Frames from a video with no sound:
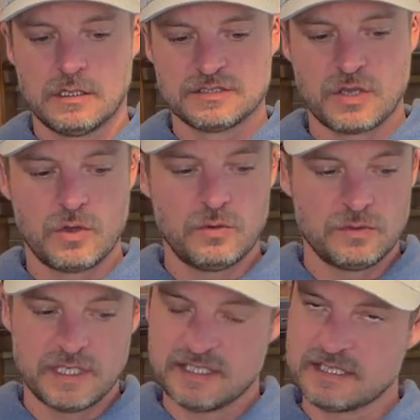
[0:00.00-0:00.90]
So
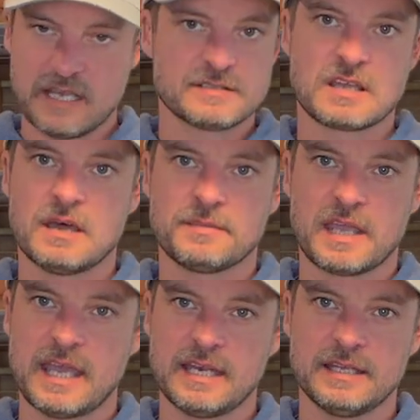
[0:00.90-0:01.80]
it sounds
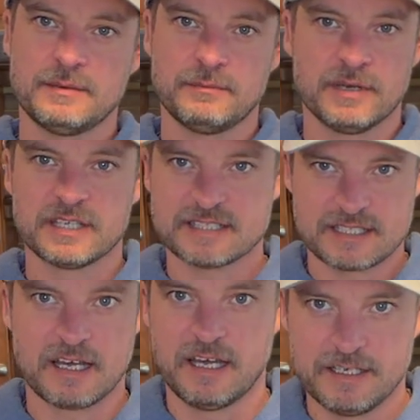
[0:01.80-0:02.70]
complicated, but it's
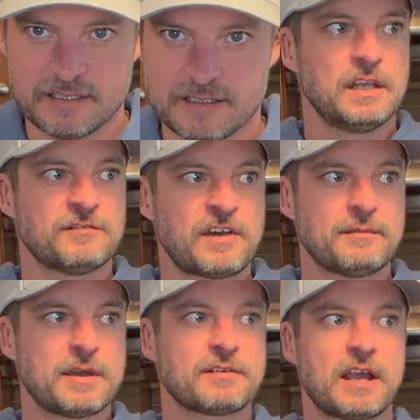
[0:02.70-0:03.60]
not. If
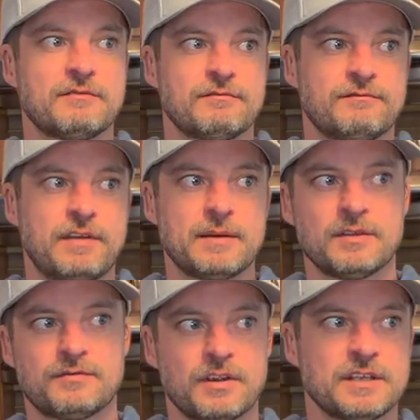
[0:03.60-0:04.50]
I'm ever having
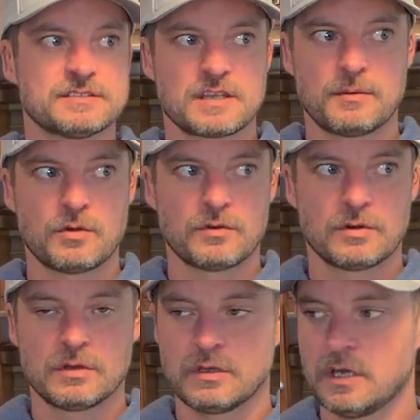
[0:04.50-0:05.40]
family friends come over,
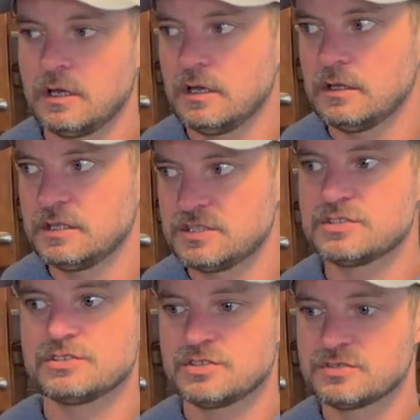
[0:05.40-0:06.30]
this
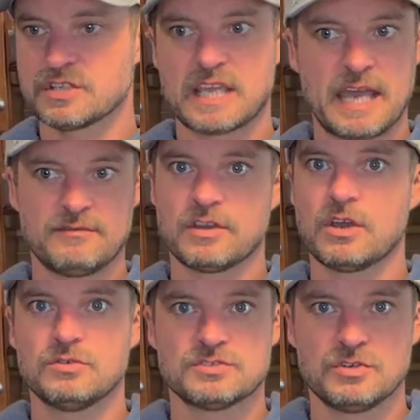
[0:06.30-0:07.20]
is usually kind of a
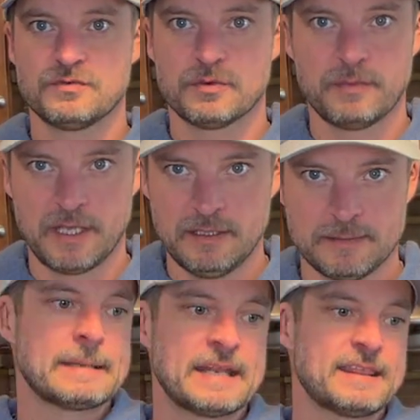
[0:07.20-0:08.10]
go-to for me,
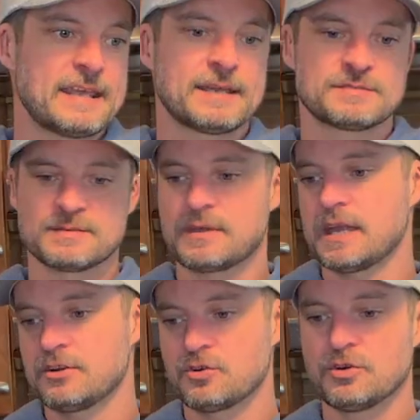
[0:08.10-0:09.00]
and they think I'm some
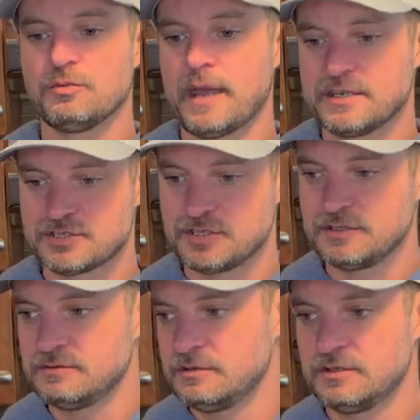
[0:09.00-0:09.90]
kind of grill master
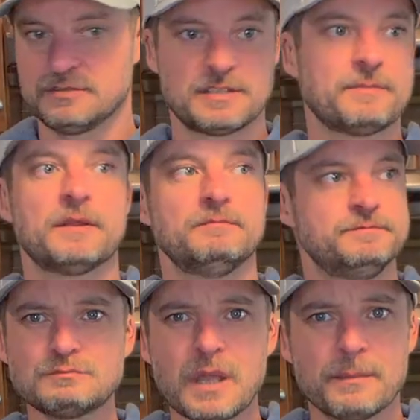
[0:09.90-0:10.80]
or something.
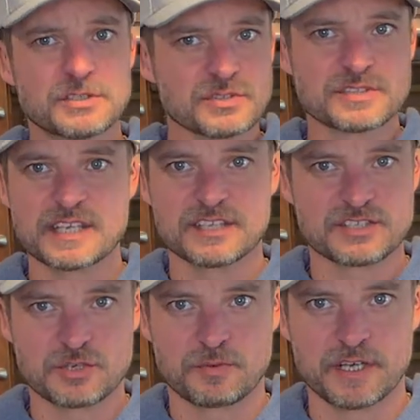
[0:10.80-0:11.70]
But you'll see it's
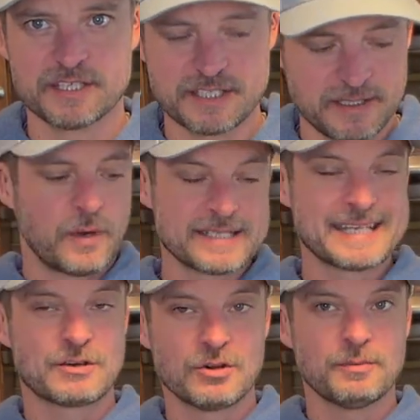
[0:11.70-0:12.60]
super easy. When I
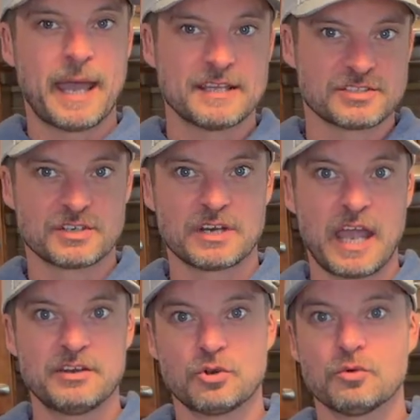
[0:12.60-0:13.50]
say grill master,
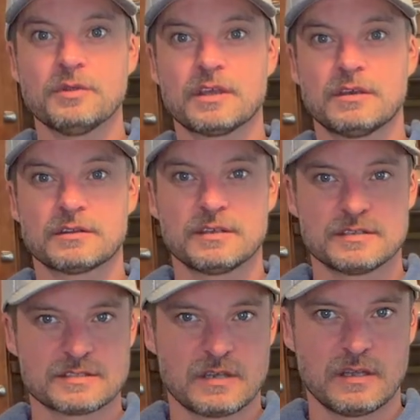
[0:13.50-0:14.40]
I normally cook
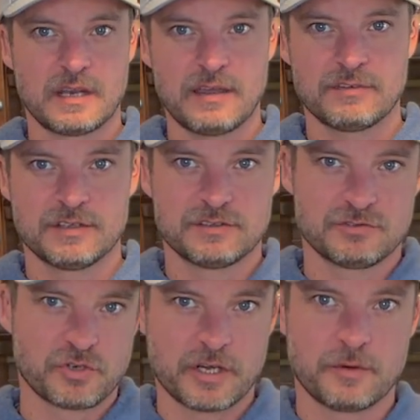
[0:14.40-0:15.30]
this on, I have a
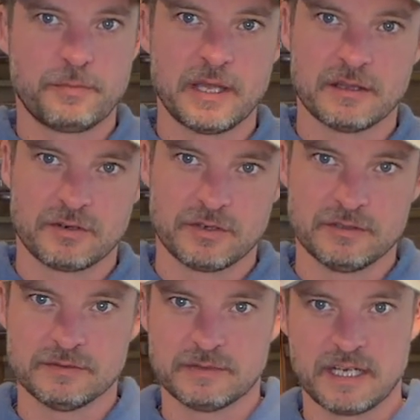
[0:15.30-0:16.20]
Traeger pellet grill
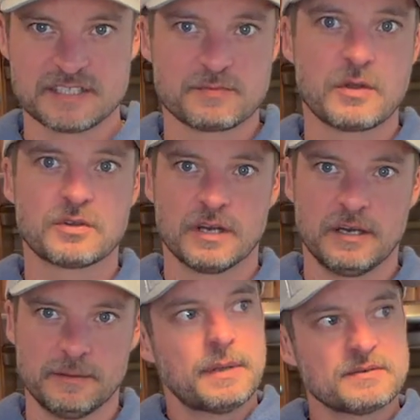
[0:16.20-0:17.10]
that I smoke it on.
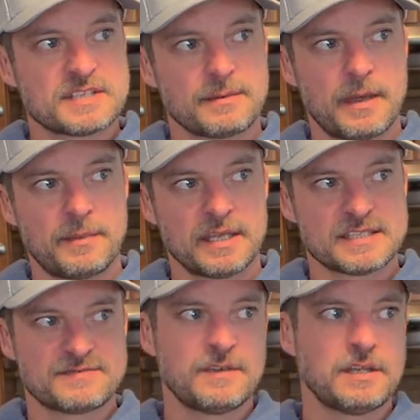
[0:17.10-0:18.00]
But I was thinking about making
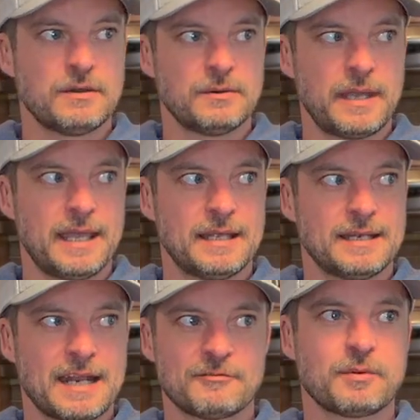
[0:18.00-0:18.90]
this video, and
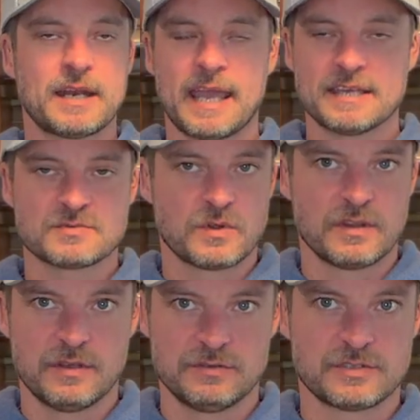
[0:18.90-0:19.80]
not everybody has one of
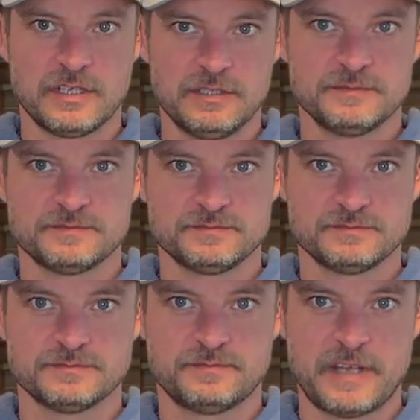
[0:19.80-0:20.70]
those, right?
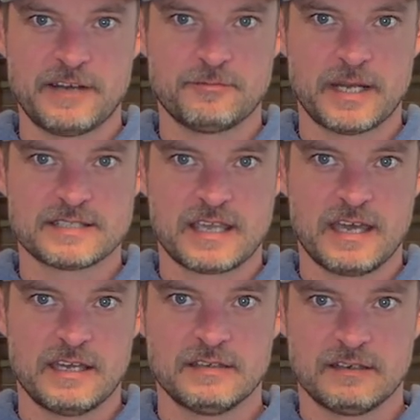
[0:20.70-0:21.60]
But everybody's
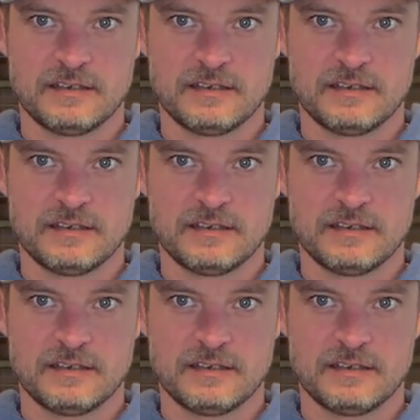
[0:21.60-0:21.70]
got